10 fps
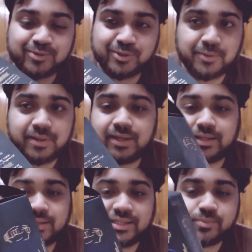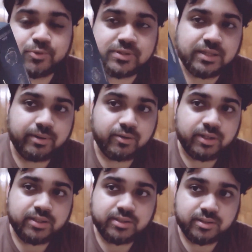So that's mostly
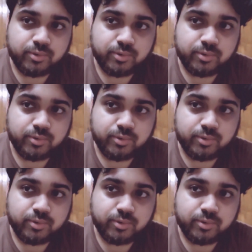about it.